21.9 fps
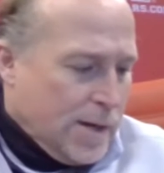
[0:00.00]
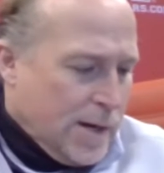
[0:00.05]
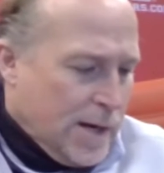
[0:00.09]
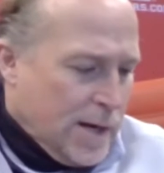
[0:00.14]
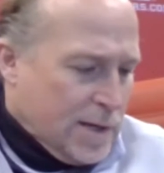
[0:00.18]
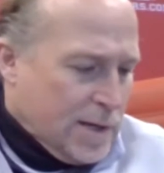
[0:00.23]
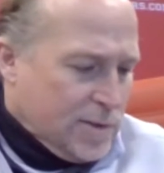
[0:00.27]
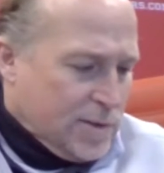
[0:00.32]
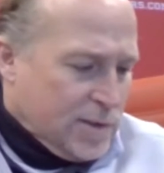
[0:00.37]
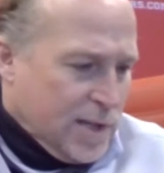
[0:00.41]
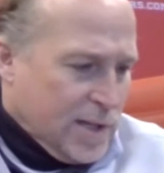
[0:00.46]

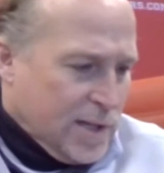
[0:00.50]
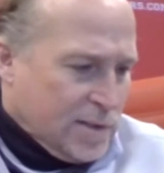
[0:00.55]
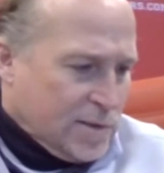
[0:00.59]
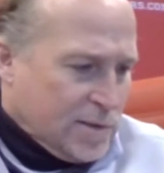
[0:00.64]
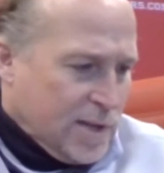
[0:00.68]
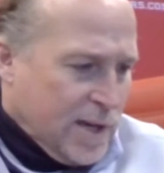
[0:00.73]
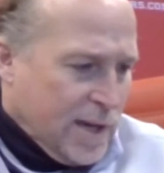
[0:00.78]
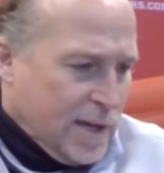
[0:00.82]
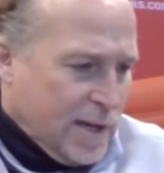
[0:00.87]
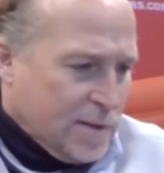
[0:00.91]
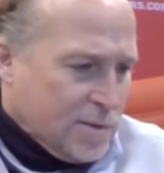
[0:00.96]
Is against
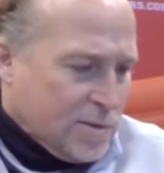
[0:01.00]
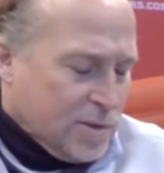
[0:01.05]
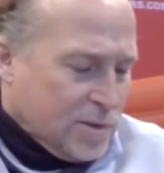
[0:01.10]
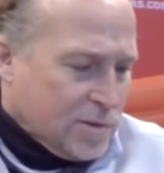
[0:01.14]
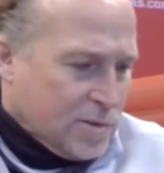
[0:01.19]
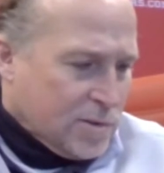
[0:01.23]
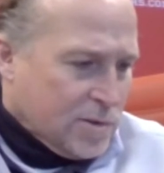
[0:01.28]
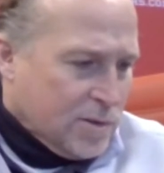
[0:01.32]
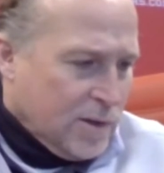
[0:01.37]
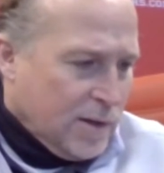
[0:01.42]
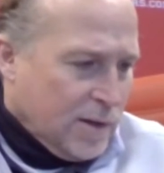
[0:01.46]

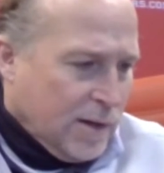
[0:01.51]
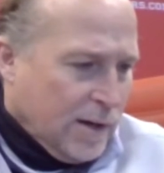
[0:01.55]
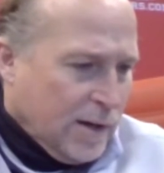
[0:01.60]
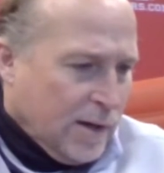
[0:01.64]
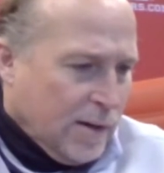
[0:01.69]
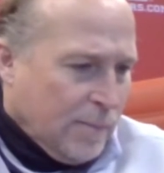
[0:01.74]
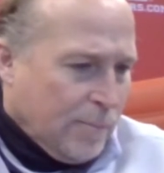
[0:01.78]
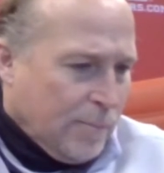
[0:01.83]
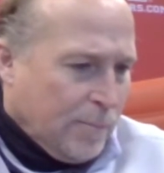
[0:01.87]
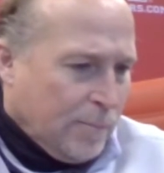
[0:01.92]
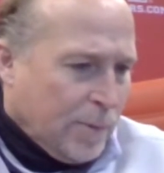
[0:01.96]
Kansas.
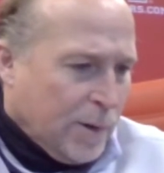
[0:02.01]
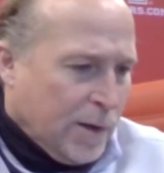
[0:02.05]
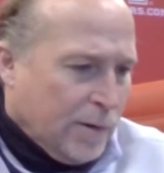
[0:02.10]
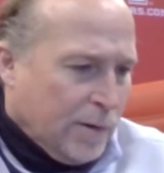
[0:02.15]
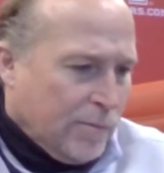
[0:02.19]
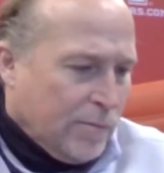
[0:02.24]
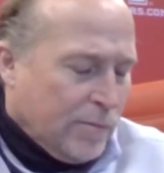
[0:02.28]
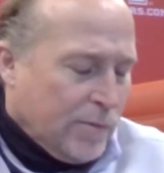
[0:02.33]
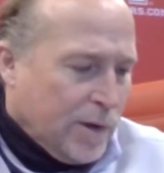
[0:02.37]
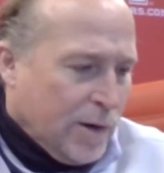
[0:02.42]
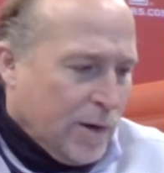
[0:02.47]
But,
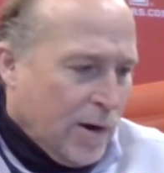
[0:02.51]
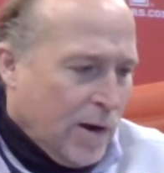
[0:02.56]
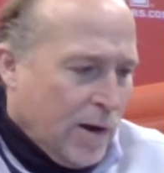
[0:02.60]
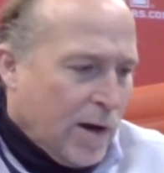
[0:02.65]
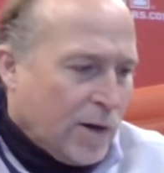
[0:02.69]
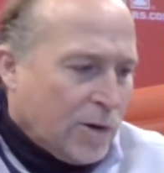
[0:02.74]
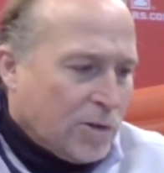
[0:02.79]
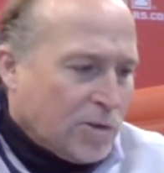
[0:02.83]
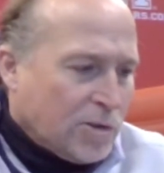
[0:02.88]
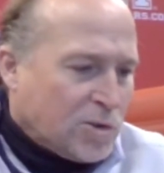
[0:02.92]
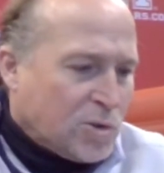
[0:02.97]
you know,
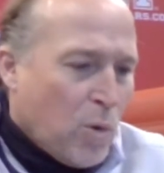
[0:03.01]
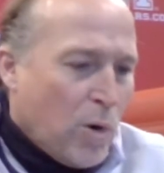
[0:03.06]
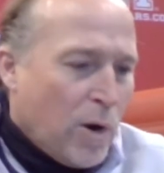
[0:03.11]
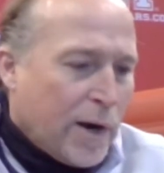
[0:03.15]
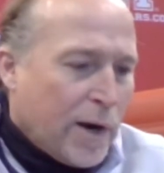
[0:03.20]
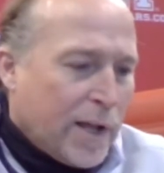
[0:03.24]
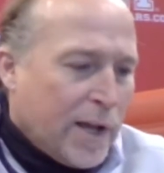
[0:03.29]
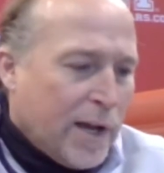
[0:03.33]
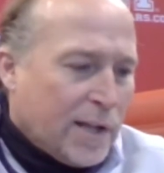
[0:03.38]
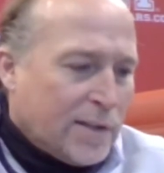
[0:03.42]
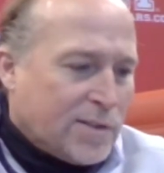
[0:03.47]

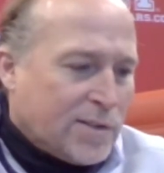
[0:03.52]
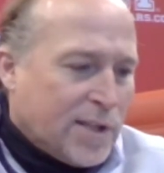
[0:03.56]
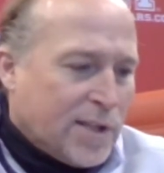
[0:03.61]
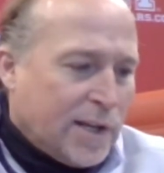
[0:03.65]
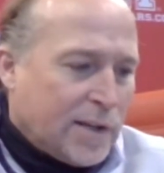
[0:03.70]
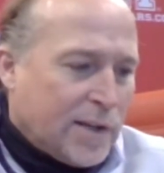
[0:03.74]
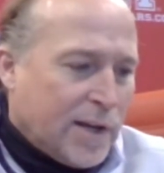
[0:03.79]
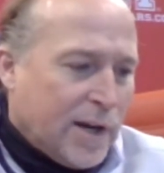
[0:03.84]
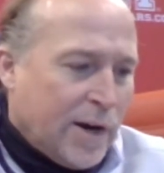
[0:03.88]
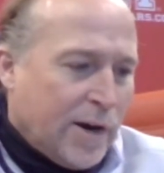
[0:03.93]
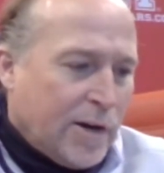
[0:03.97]
120 on
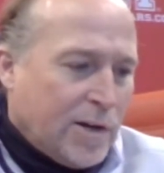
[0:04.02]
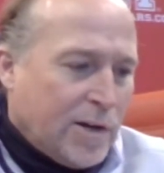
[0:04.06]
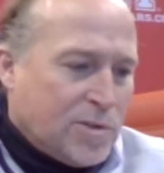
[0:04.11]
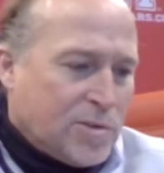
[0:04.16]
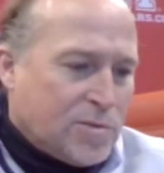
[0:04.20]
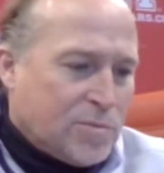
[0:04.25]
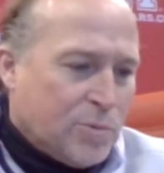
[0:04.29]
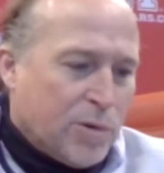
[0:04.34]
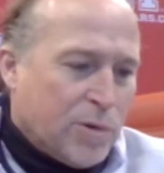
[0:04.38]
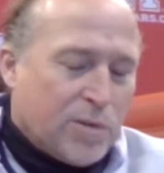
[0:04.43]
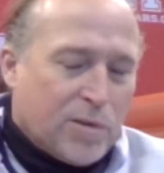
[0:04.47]
10
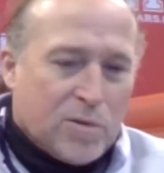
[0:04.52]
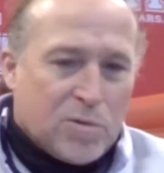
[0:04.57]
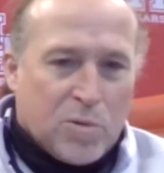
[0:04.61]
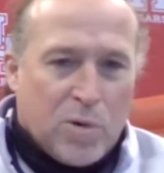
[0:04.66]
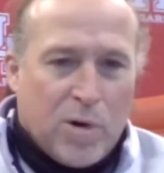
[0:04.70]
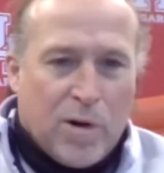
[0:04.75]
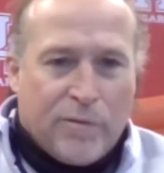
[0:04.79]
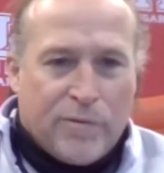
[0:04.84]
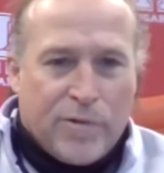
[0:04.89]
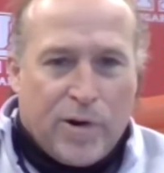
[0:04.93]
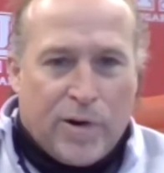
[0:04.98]
carries with the
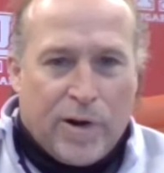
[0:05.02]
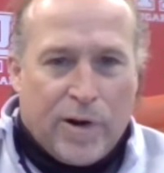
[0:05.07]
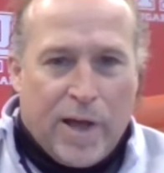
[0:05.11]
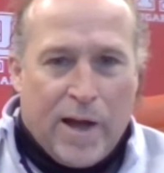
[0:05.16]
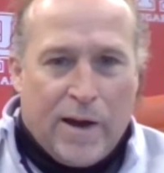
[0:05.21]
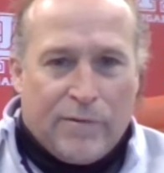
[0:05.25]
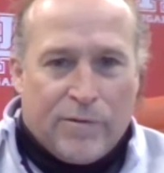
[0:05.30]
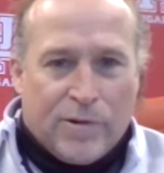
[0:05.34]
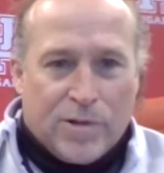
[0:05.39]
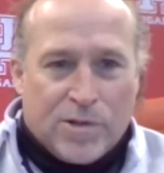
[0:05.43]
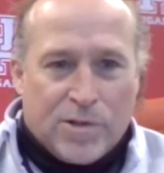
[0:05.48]
12-yard
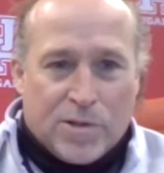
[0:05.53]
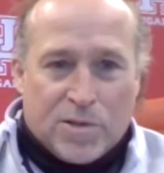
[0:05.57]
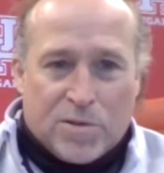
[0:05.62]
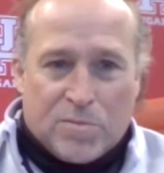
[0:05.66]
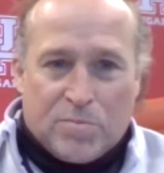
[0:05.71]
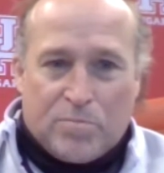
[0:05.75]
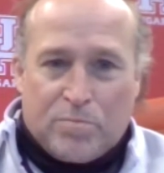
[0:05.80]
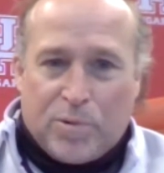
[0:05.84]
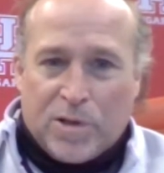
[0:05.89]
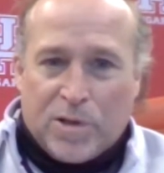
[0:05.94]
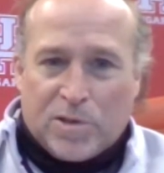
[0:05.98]
average is
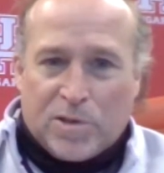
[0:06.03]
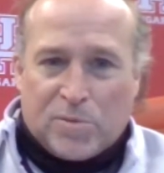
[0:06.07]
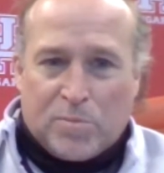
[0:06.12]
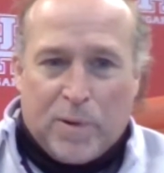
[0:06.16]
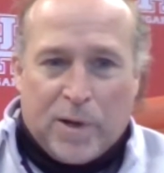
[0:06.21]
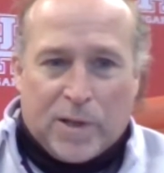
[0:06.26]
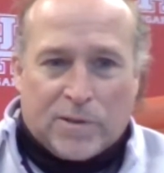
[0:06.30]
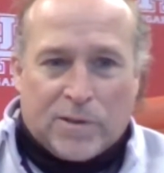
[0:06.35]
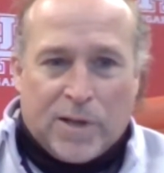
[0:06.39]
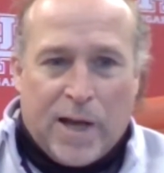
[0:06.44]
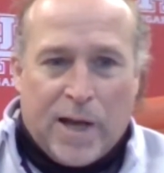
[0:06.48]
pretty
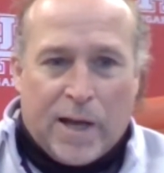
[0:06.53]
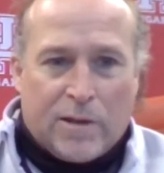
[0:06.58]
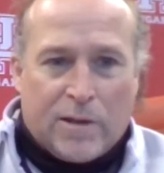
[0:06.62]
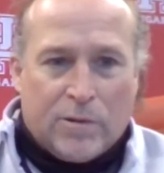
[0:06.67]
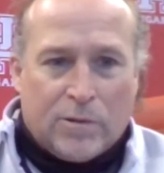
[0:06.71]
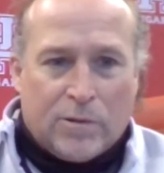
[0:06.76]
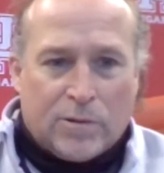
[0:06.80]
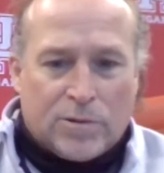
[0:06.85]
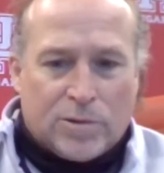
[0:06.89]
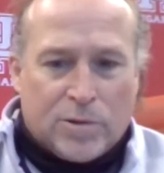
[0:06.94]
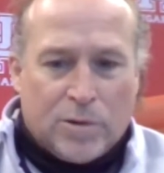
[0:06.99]

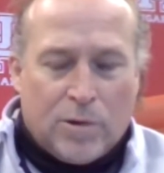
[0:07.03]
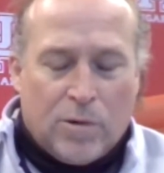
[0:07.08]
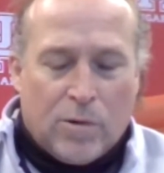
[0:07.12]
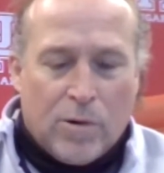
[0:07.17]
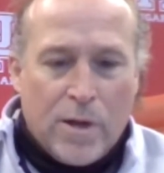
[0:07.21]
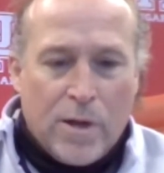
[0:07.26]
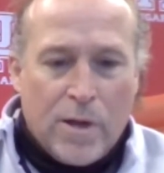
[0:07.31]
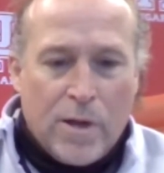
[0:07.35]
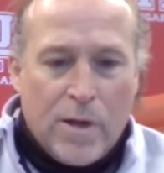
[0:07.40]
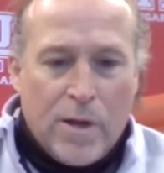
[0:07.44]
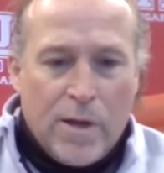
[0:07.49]
spectacular. So
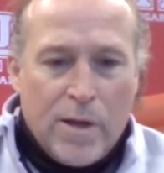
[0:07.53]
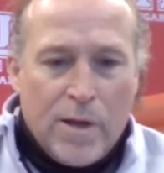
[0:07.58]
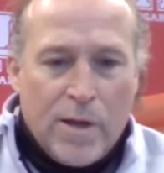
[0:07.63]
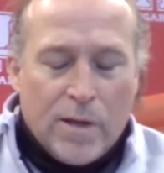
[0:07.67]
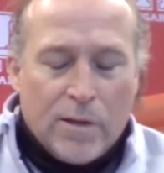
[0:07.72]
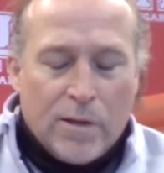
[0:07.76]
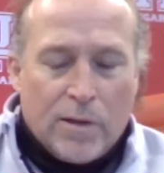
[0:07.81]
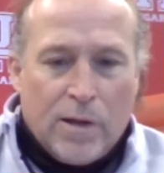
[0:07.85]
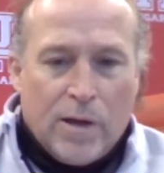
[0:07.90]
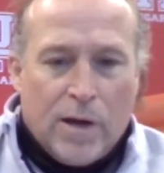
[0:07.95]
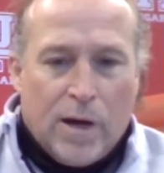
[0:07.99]

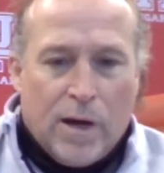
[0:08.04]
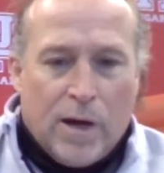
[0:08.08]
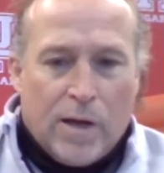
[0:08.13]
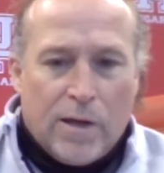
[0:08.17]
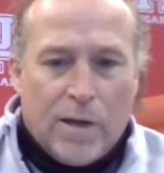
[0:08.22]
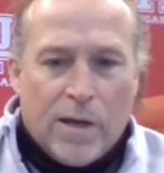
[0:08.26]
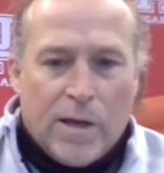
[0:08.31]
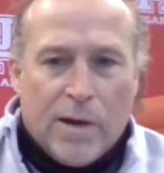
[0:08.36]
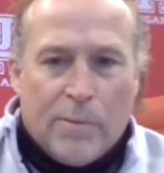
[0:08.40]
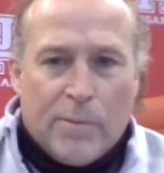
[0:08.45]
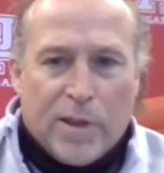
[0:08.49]

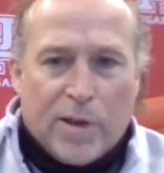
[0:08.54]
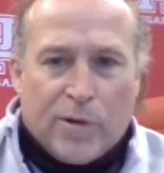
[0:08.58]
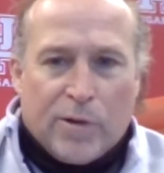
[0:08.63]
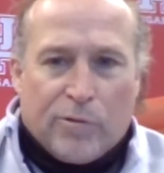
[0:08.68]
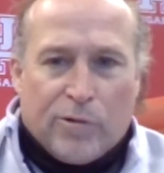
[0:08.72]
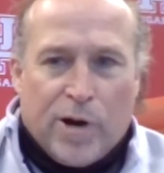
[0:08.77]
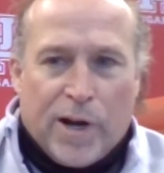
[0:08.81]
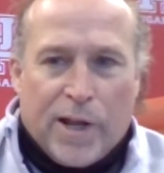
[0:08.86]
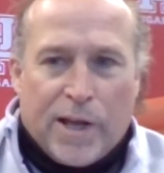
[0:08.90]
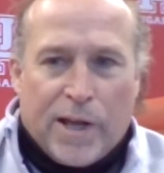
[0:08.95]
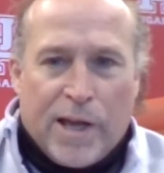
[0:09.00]
him in the
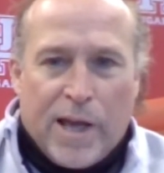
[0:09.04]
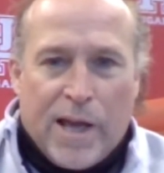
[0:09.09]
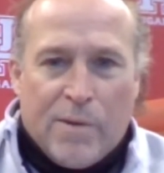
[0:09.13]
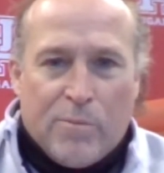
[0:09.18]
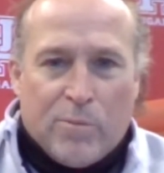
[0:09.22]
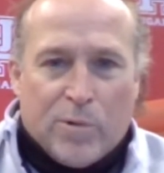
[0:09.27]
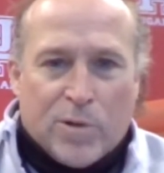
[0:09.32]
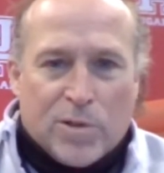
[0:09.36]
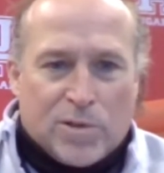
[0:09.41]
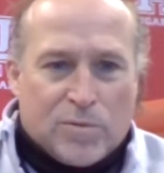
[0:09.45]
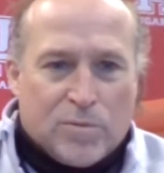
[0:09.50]
running
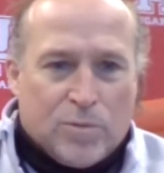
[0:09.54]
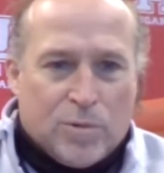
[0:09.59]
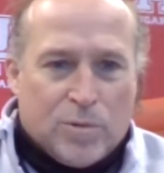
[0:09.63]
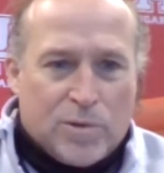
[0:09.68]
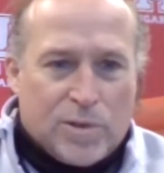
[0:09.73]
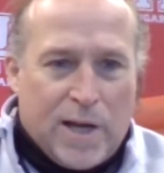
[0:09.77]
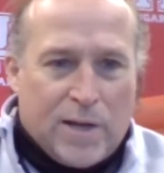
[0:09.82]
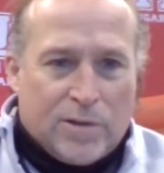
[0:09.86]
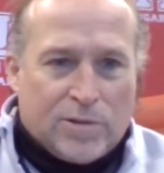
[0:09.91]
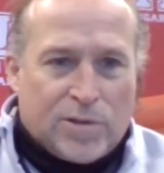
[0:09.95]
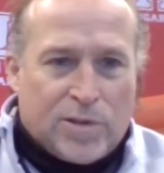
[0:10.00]
game
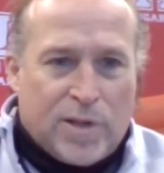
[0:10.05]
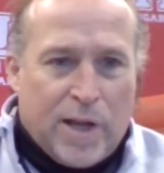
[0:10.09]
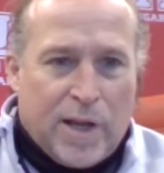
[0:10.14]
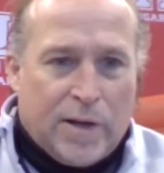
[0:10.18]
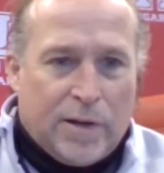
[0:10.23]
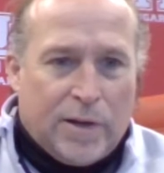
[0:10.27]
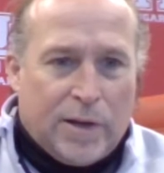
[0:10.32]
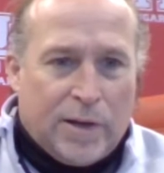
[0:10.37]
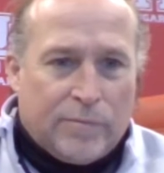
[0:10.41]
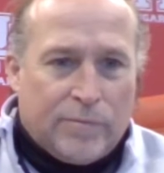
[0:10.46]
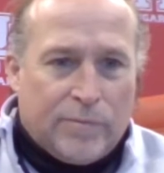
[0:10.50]
was
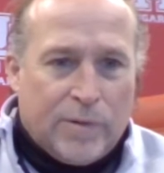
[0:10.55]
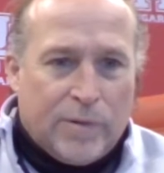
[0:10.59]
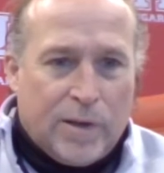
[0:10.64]
outstanding.